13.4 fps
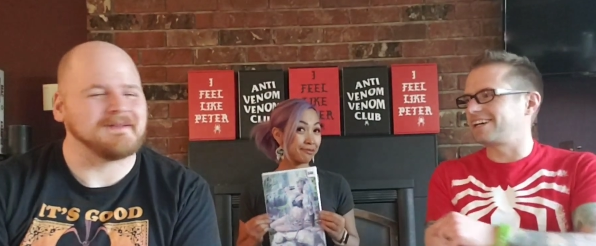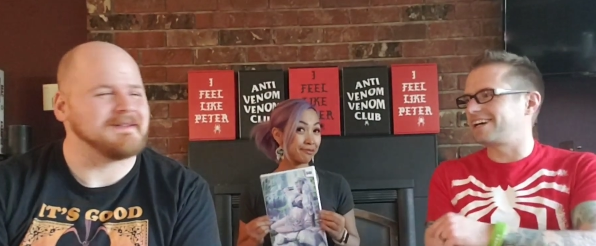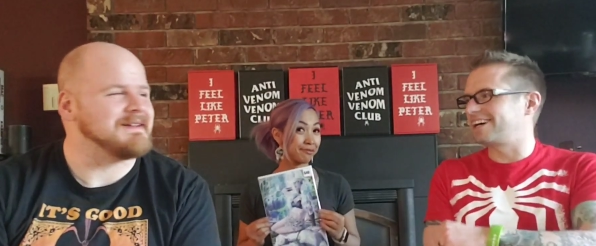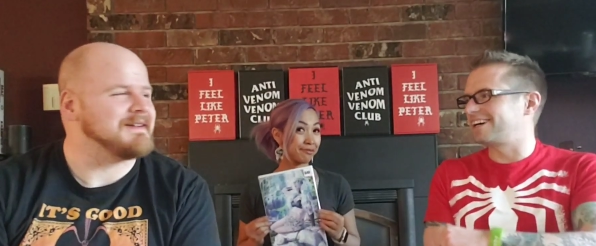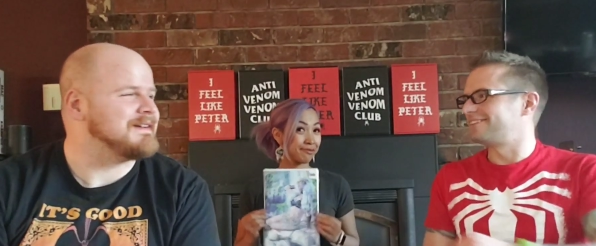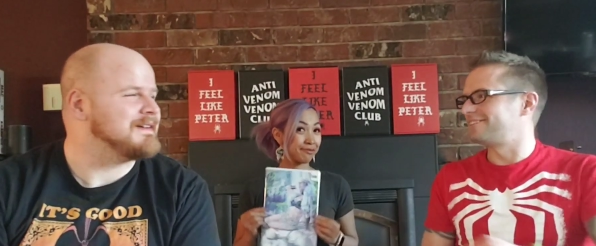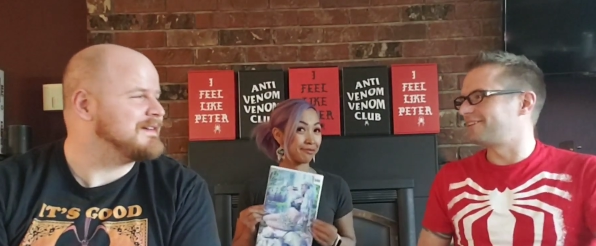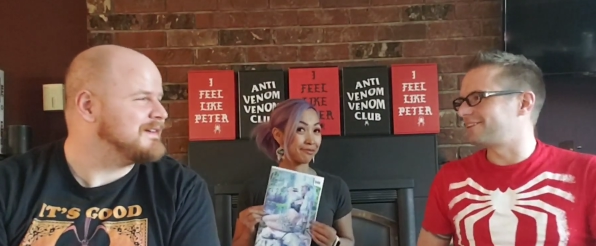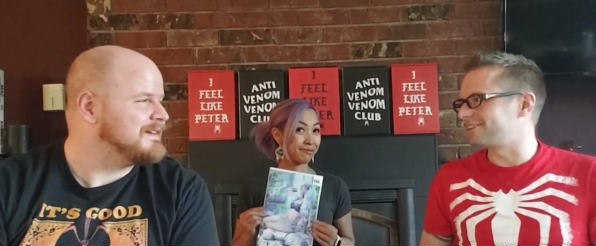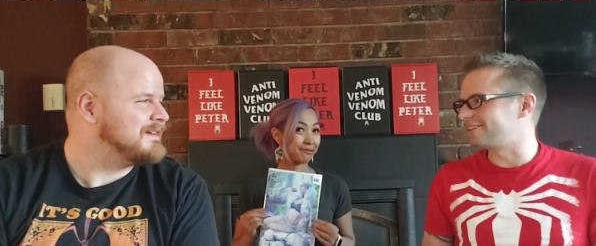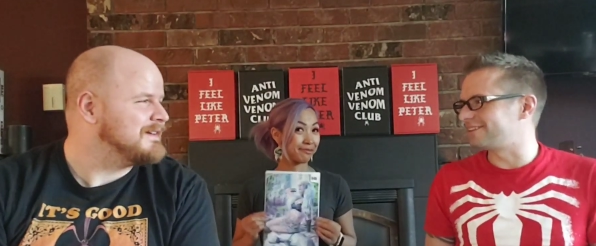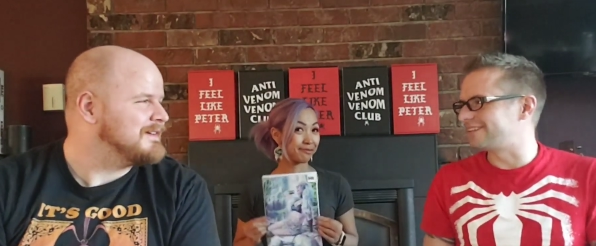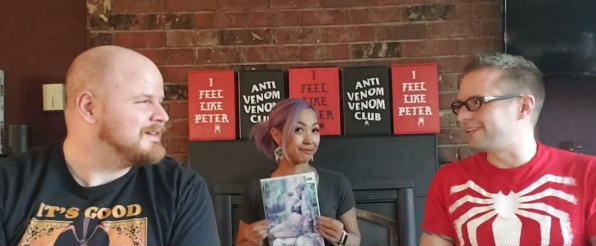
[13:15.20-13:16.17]
Speaker 1: want a
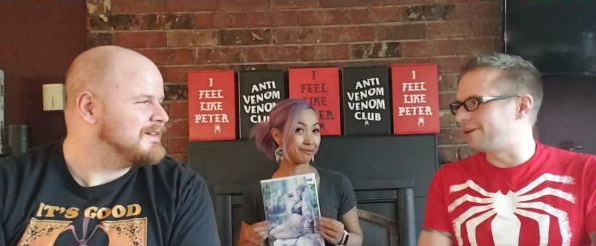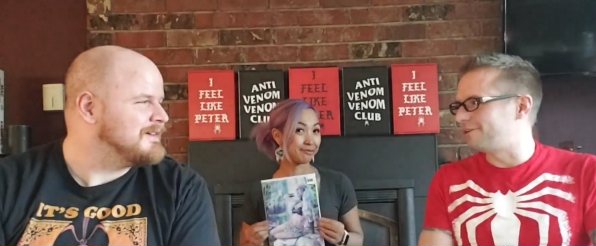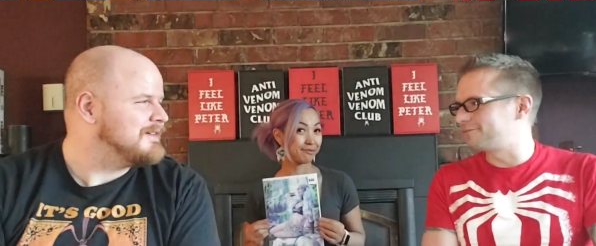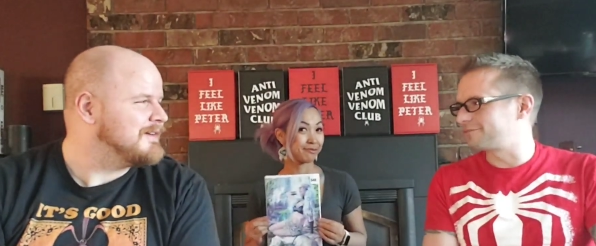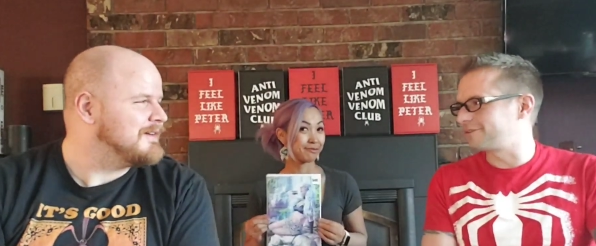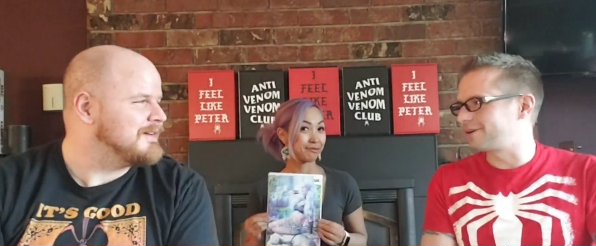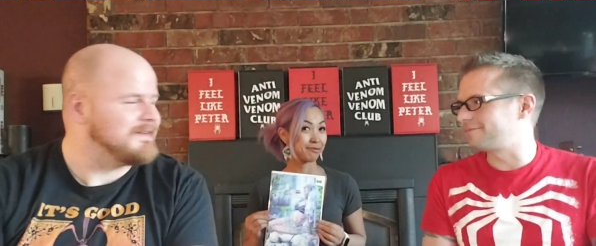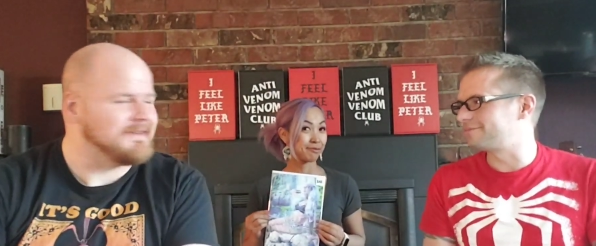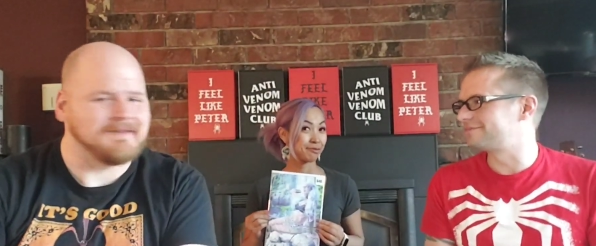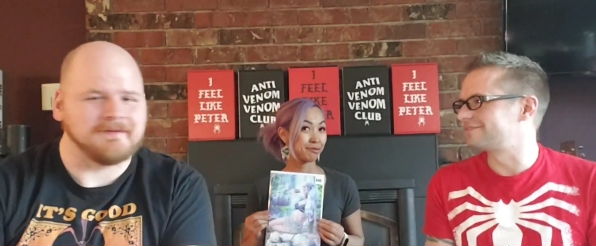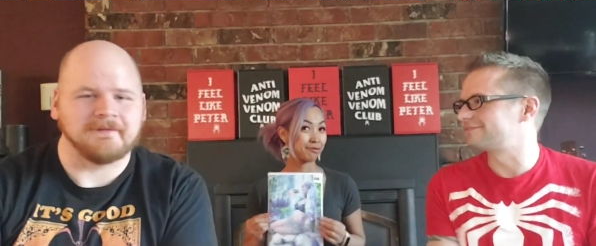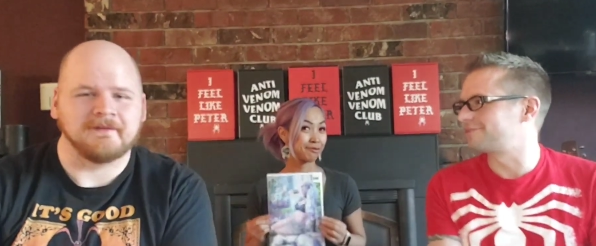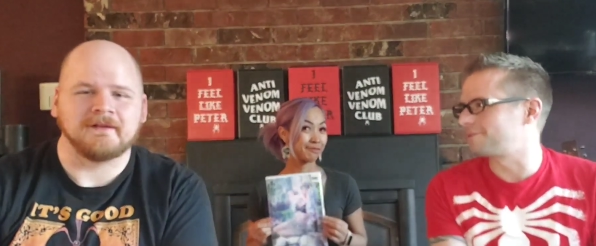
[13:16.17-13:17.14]
little note
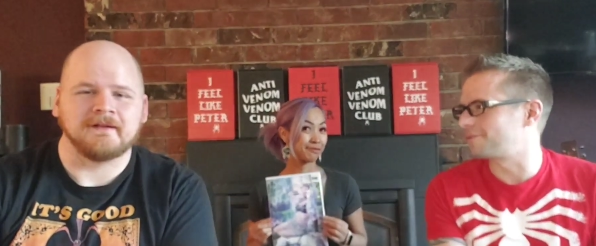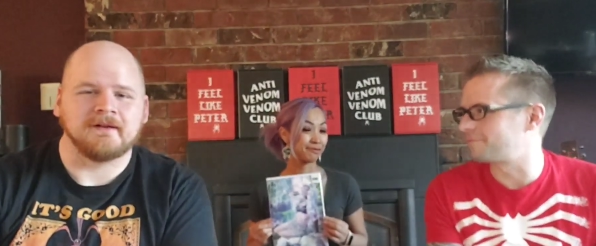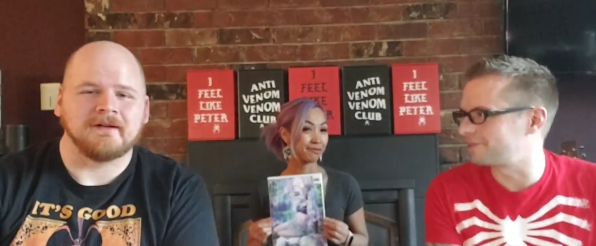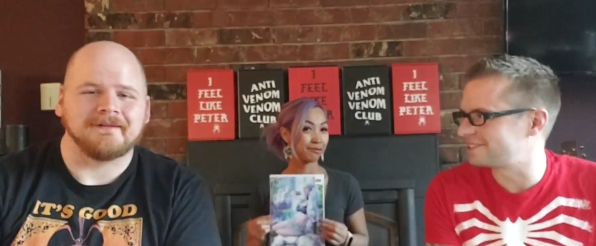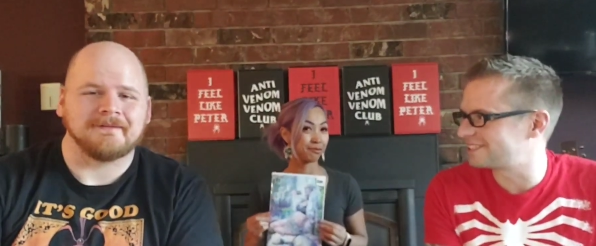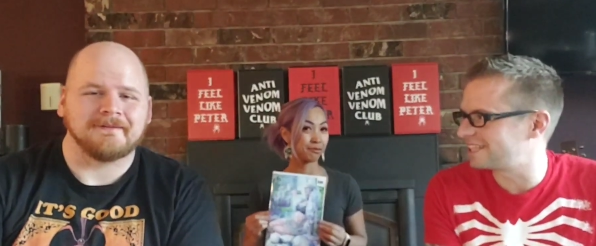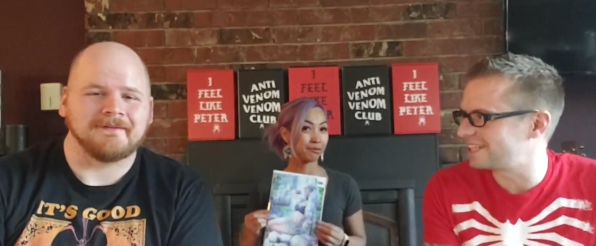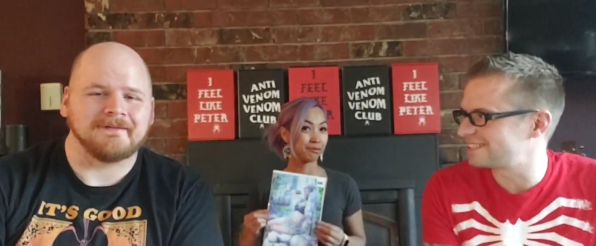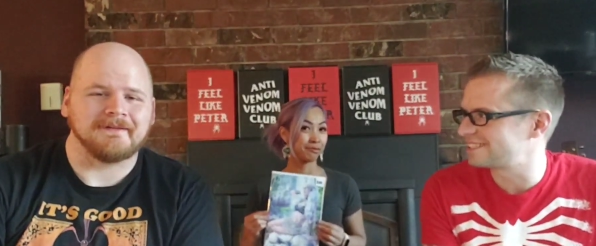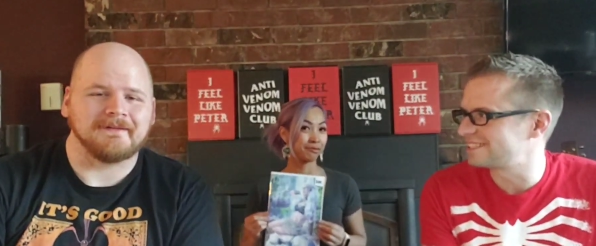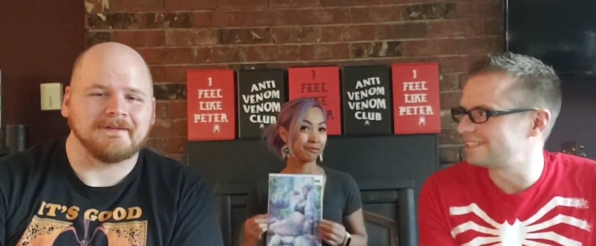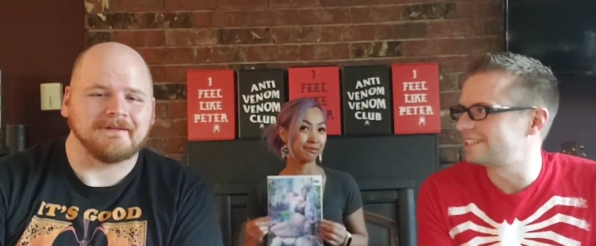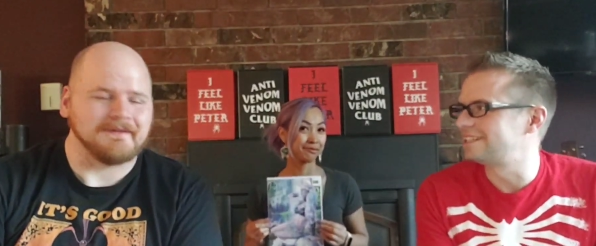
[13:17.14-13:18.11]
from the princess.
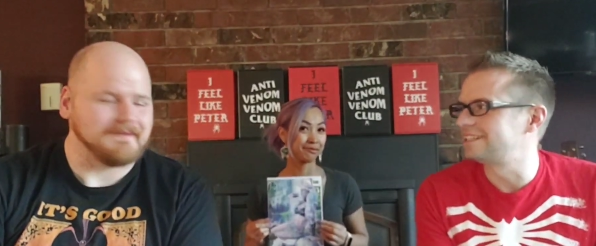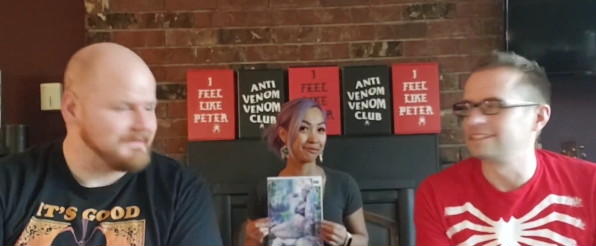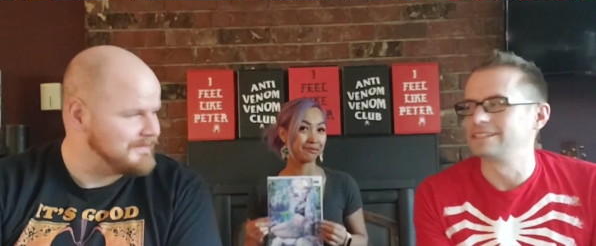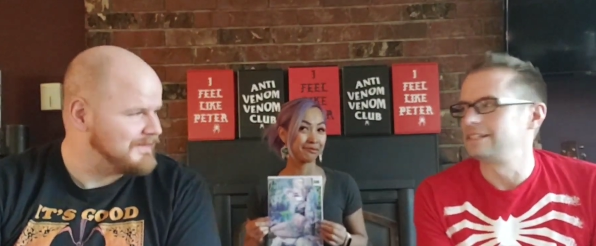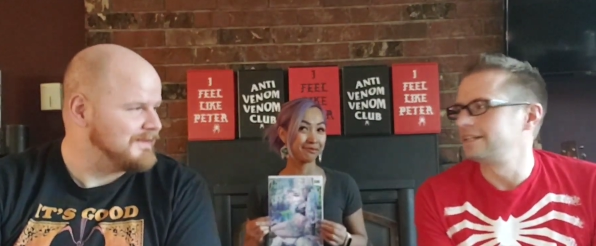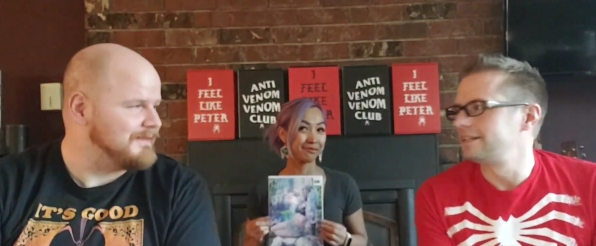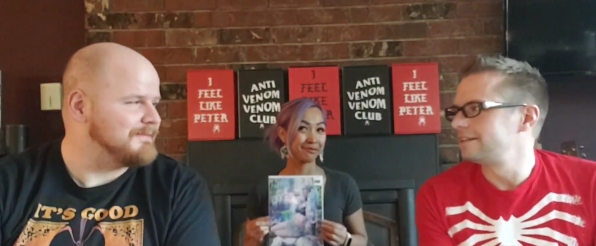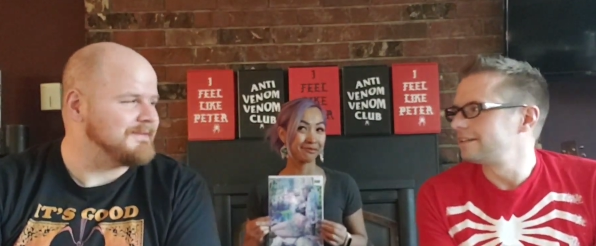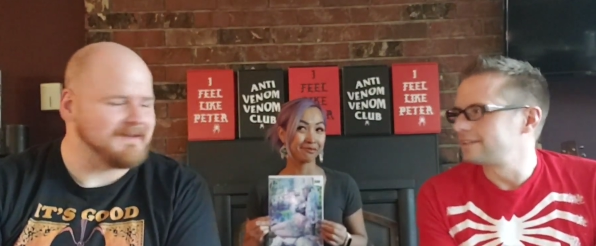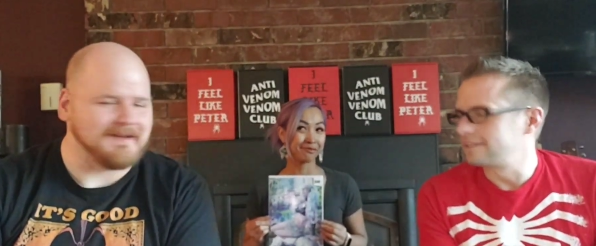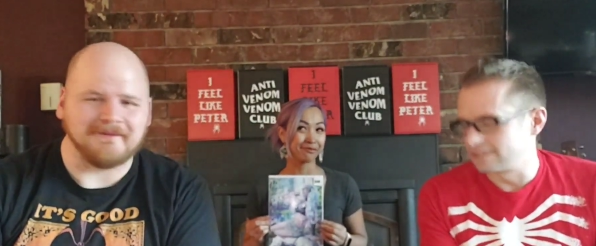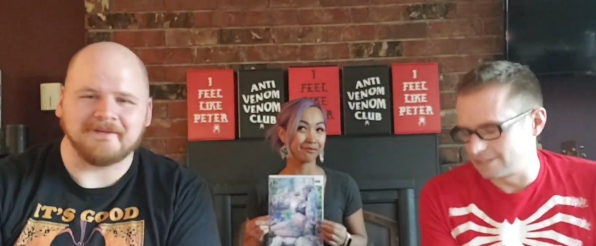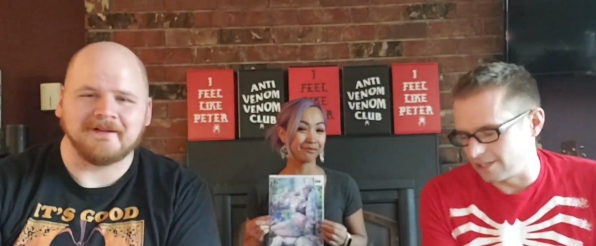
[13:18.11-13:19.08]
Yeah.
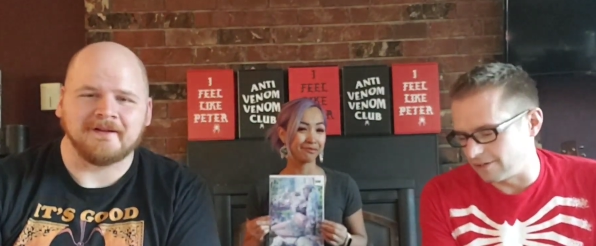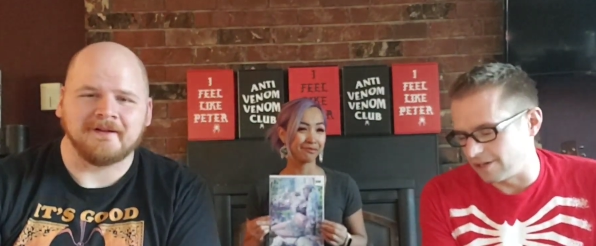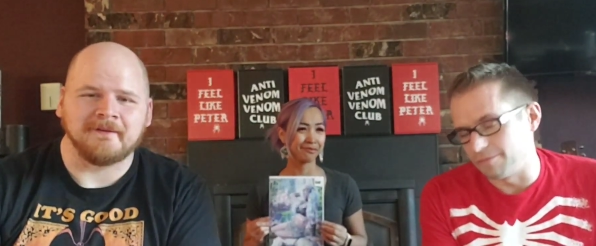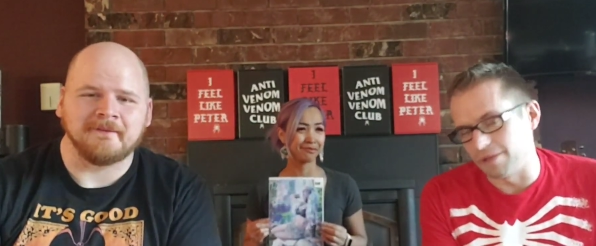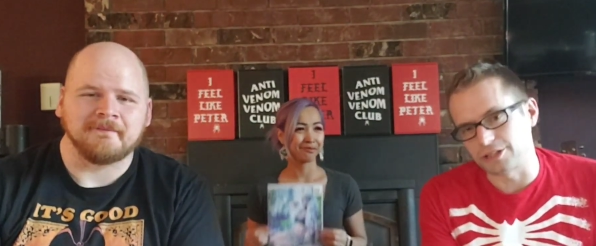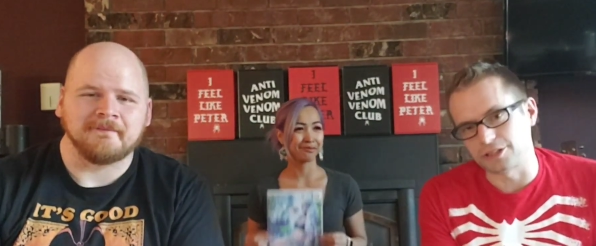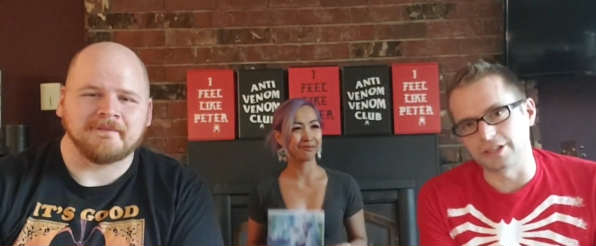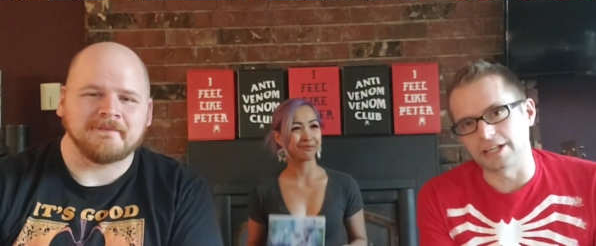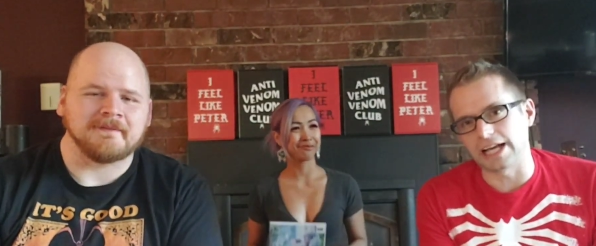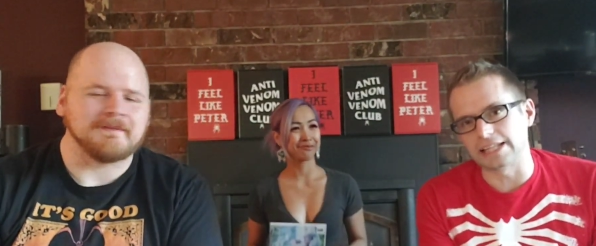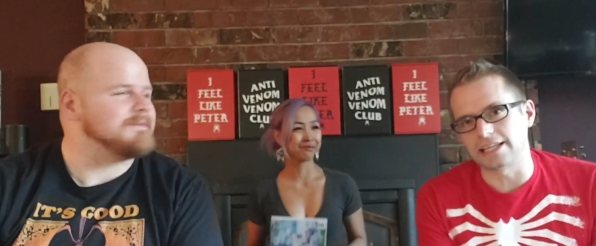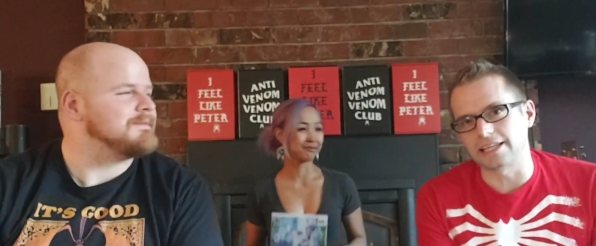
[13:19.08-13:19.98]
Yeah. So make sure you guys